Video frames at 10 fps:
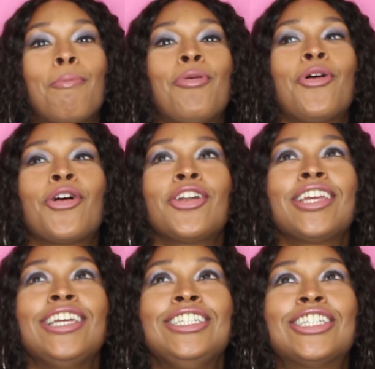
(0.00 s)

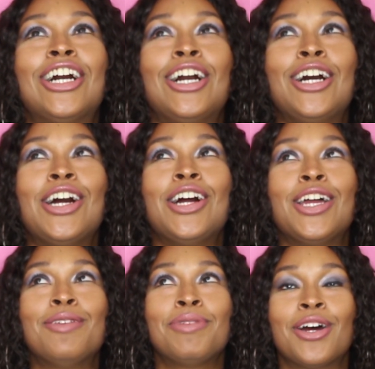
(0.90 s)
party
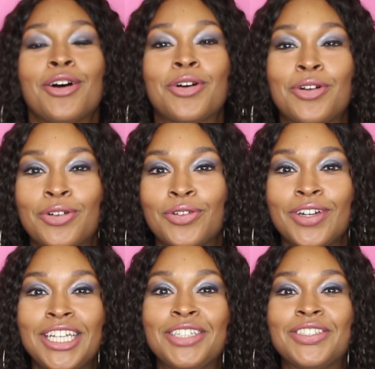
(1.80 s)
time, yo,
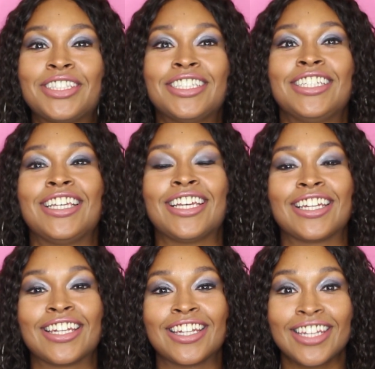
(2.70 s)
we used to
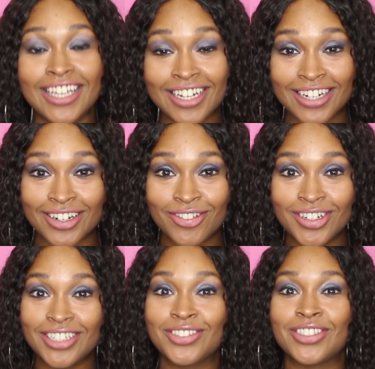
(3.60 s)
get lit.
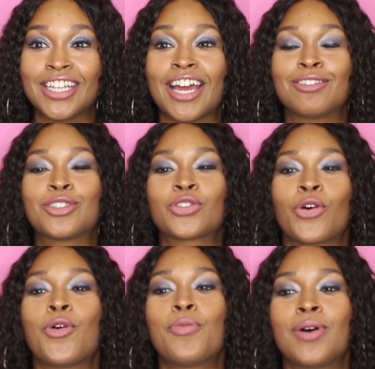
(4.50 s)
We used to have
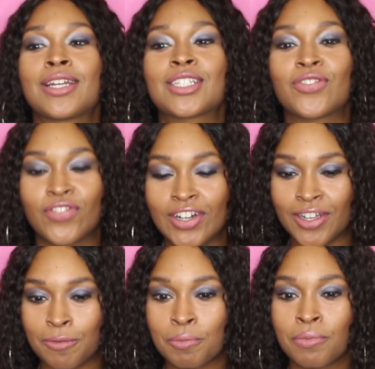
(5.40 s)
so much fun.